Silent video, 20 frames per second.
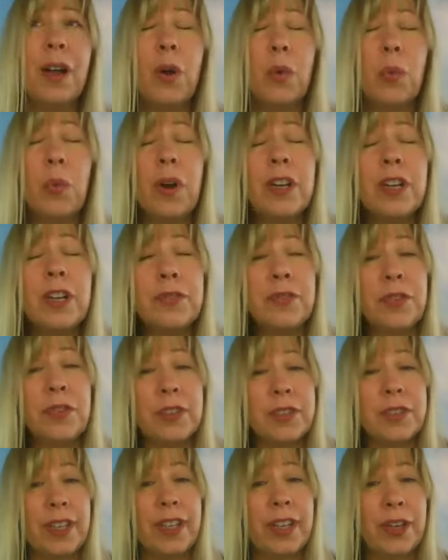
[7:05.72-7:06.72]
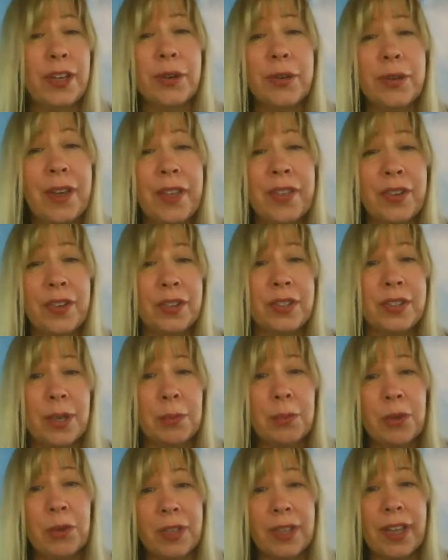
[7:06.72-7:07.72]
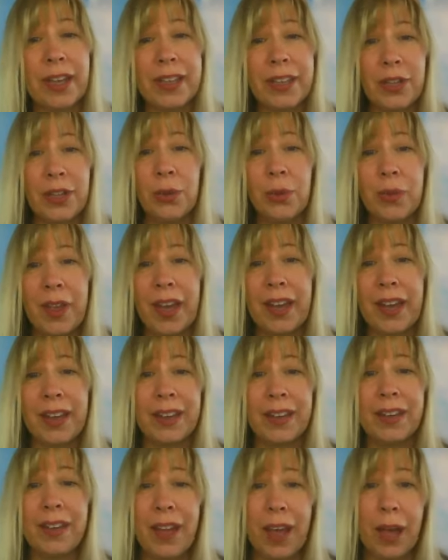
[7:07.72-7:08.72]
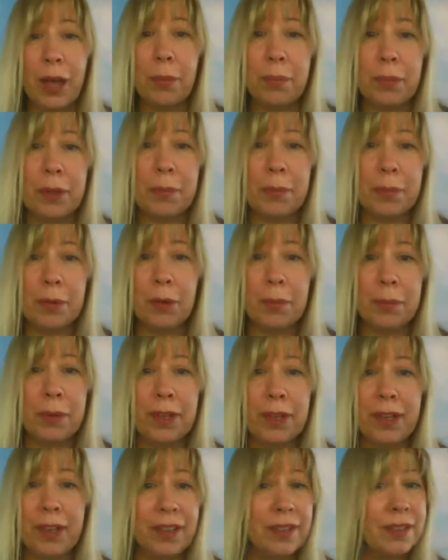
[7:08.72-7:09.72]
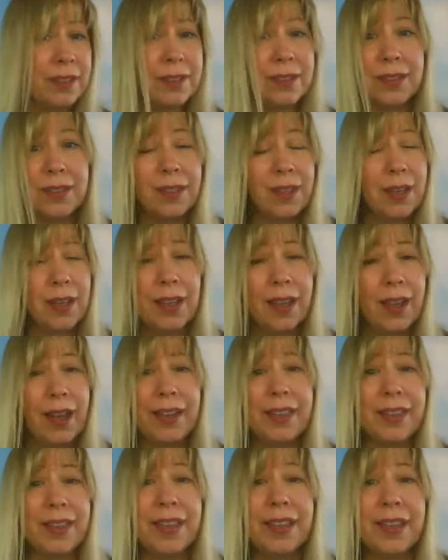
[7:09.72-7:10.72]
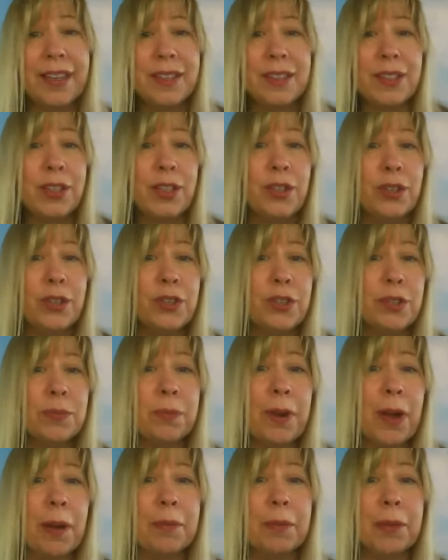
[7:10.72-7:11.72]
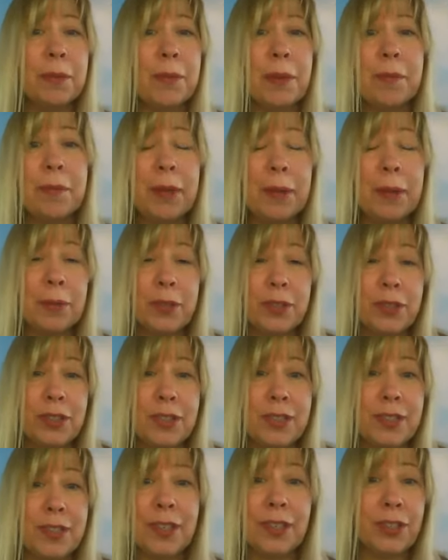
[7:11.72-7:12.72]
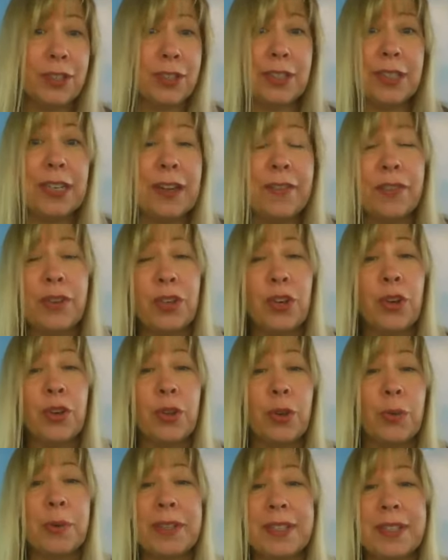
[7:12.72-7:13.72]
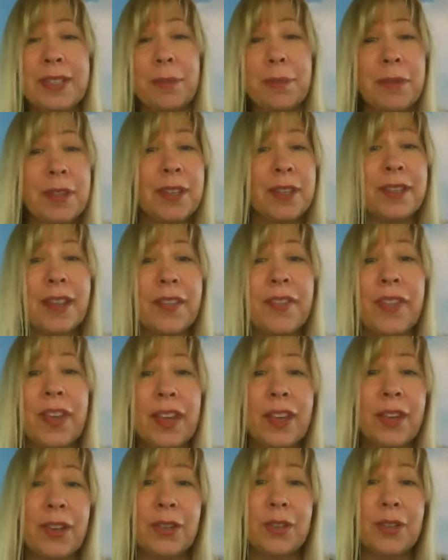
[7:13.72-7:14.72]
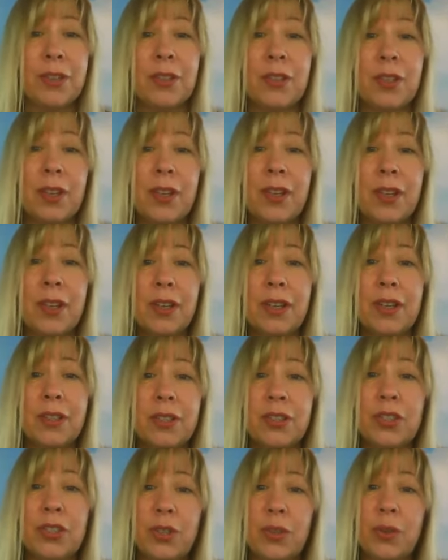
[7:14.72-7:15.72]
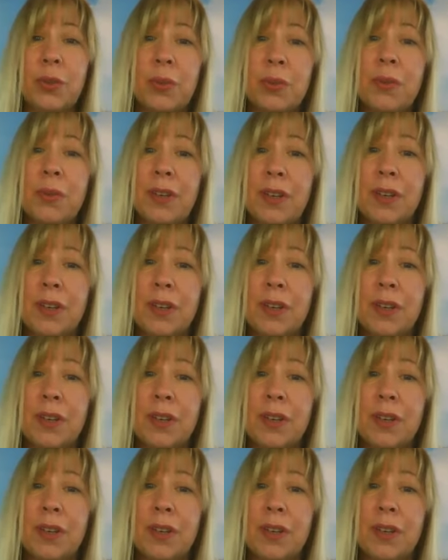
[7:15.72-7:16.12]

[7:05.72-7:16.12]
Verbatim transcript: wonderful to hear that there's someone like you that can help people, because I think it's a huge problem, and people just didn't even know there was something that they could do.